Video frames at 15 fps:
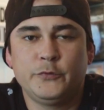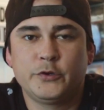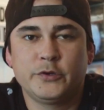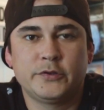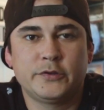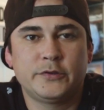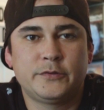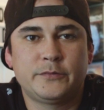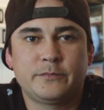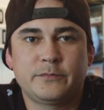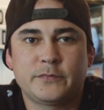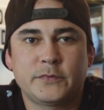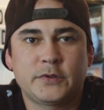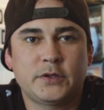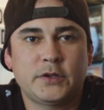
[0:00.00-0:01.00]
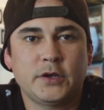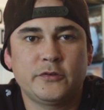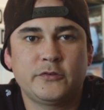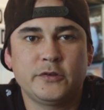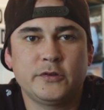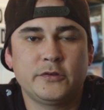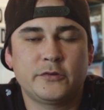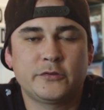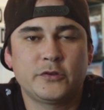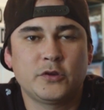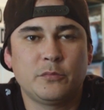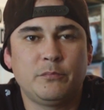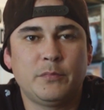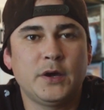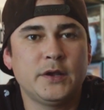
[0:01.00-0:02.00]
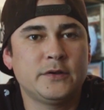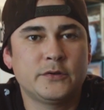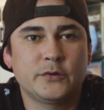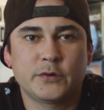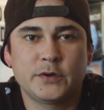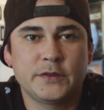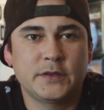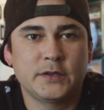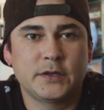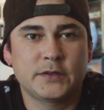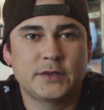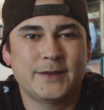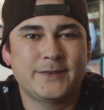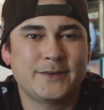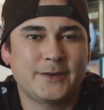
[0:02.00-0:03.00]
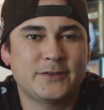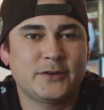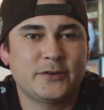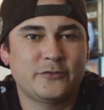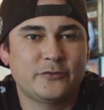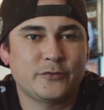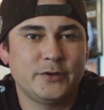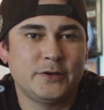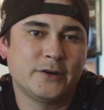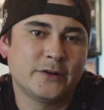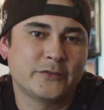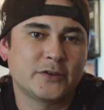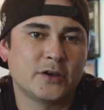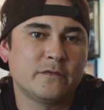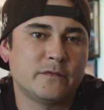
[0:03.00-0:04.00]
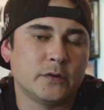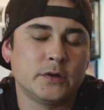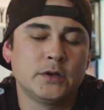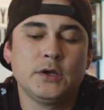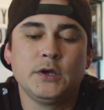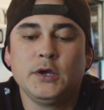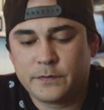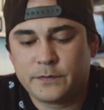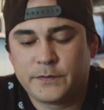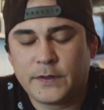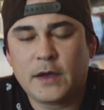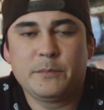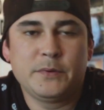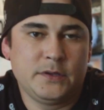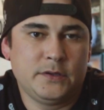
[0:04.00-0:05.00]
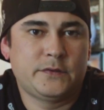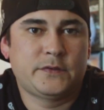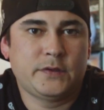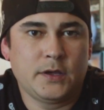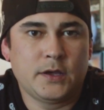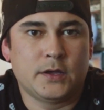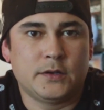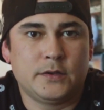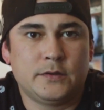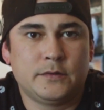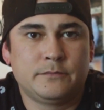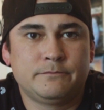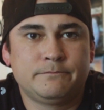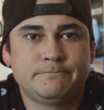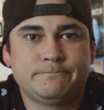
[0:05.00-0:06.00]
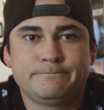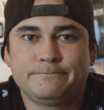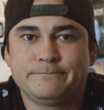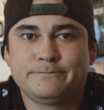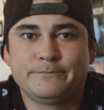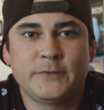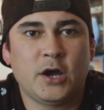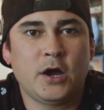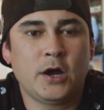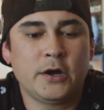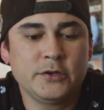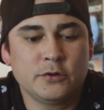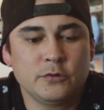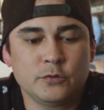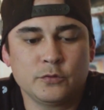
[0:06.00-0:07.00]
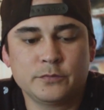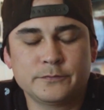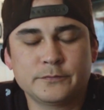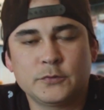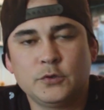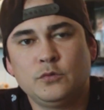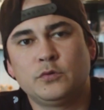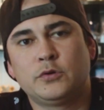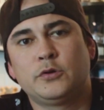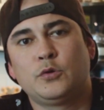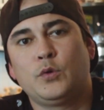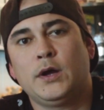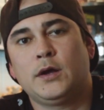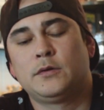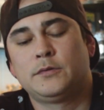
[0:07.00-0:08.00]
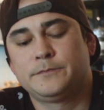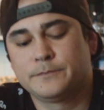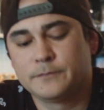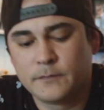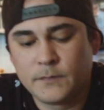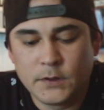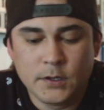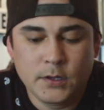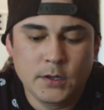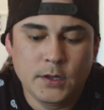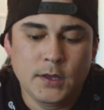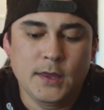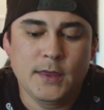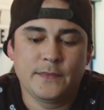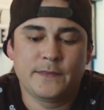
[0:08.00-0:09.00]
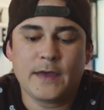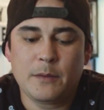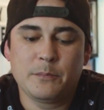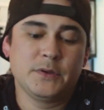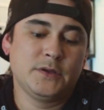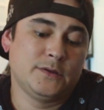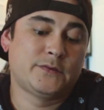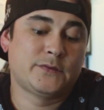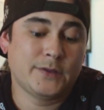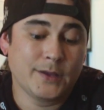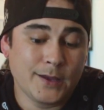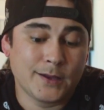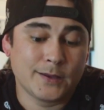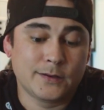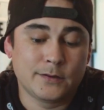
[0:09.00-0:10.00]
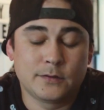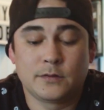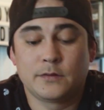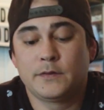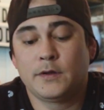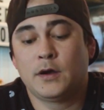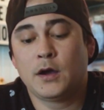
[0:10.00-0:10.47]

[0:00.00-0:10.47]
can touch it. There's no button or anything like that. It's like a touch screen on a cell phone. That being said, the audio. Oh wow. That being said, the